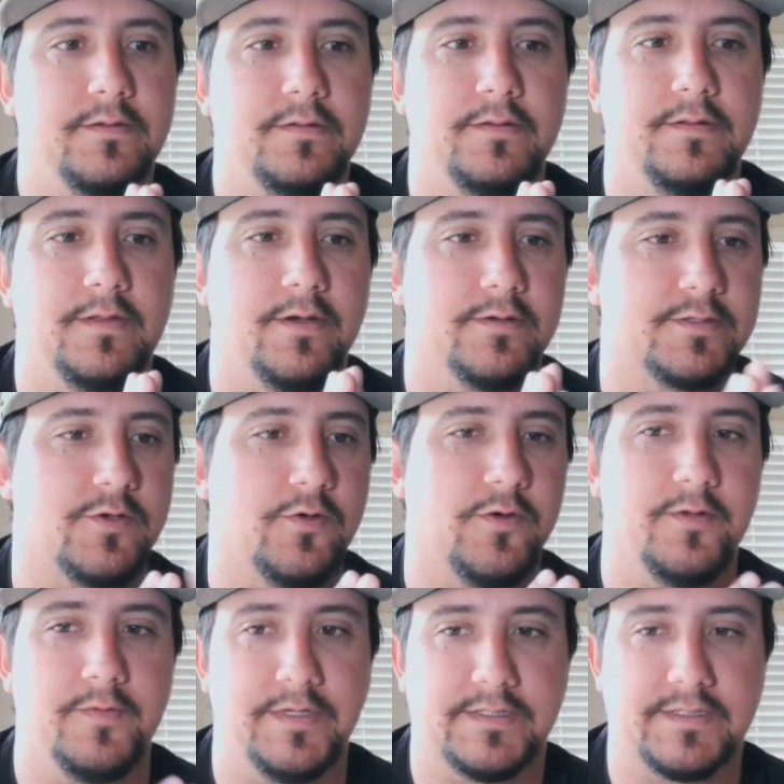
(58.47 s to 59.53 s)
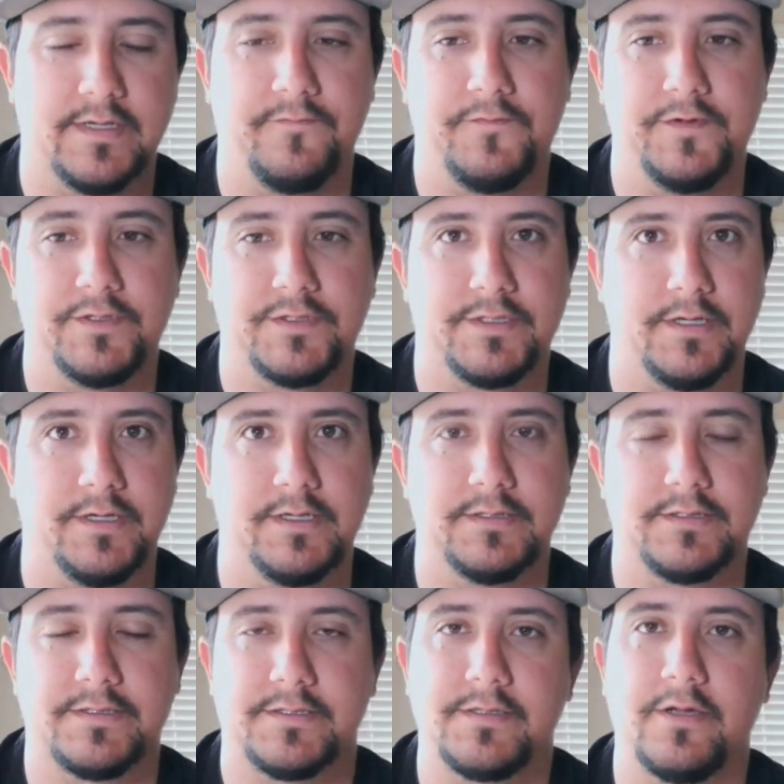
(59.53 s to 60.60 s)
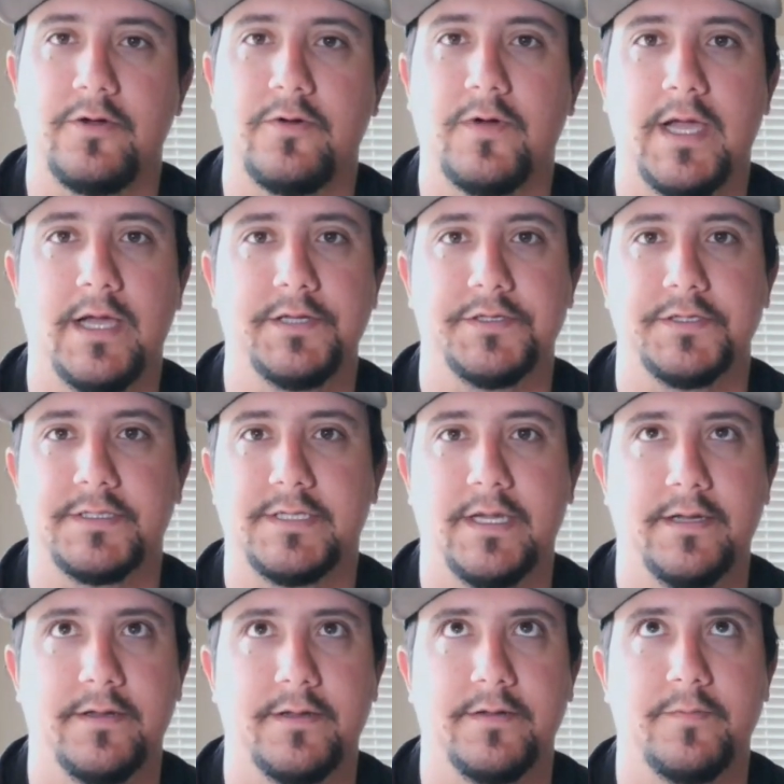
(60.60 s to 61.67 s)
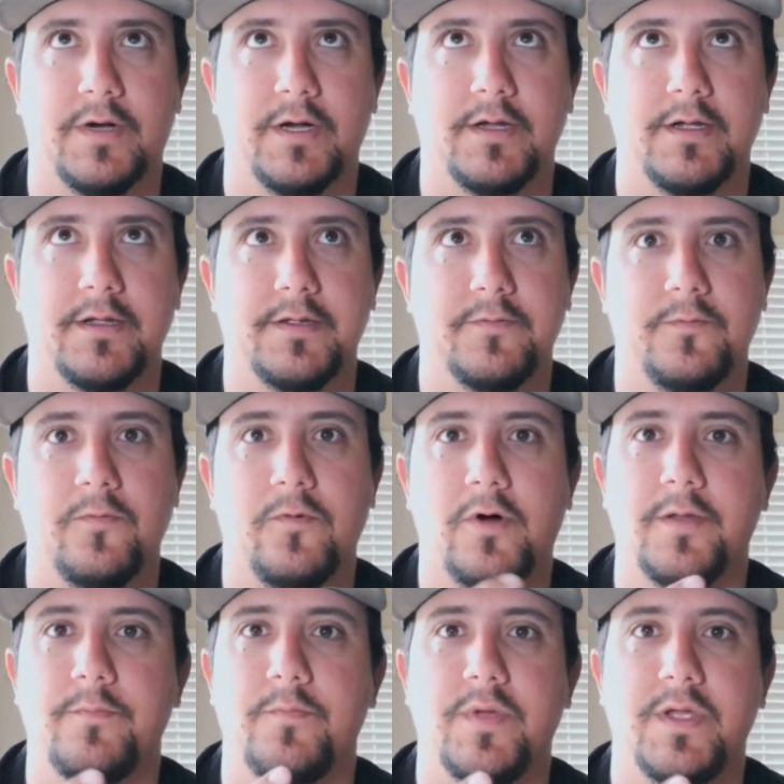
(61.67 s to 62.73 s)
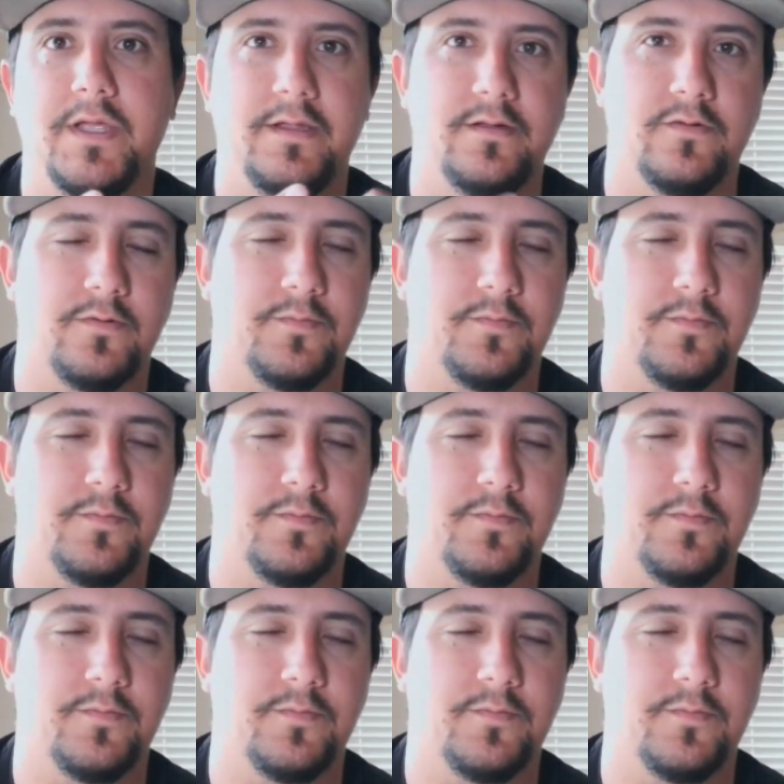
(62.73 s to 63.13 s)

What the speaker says: There's going to be some fish that get so agitated by one bait or